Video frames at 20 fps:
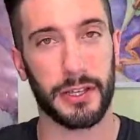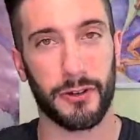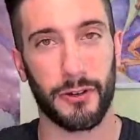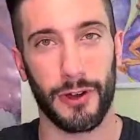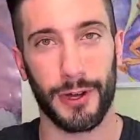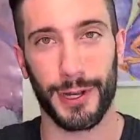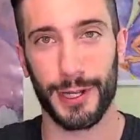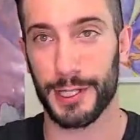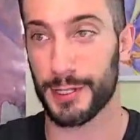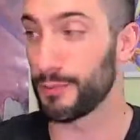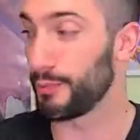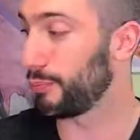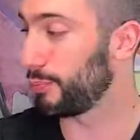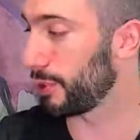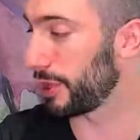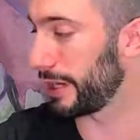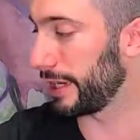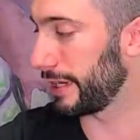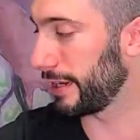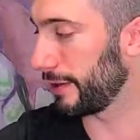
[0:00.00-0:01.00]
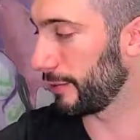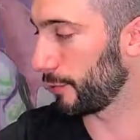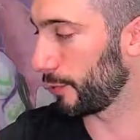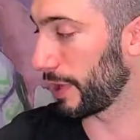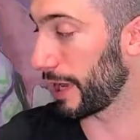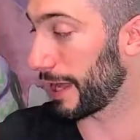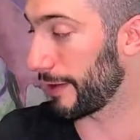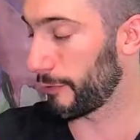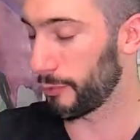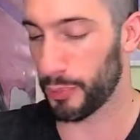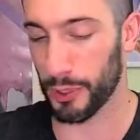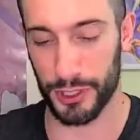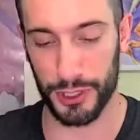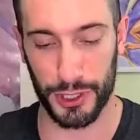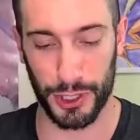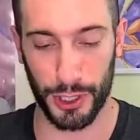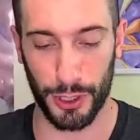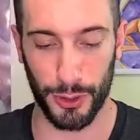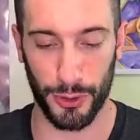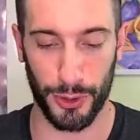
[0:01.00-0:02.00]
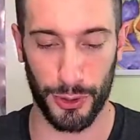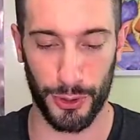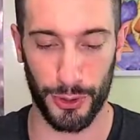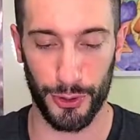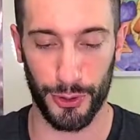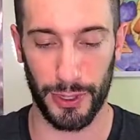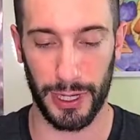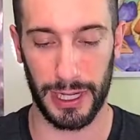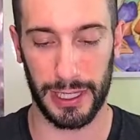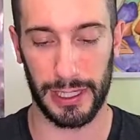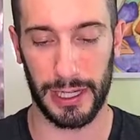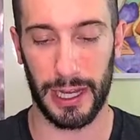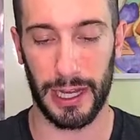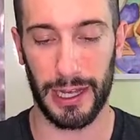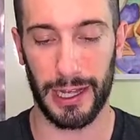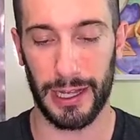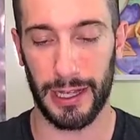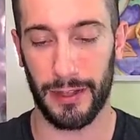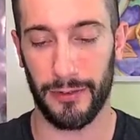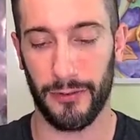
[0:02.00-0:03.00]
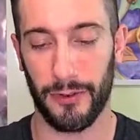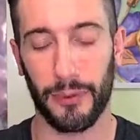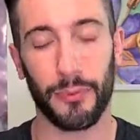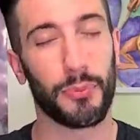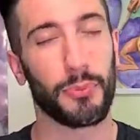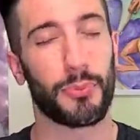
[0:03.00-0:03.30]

the greatest, but we have a bunch to go through and I have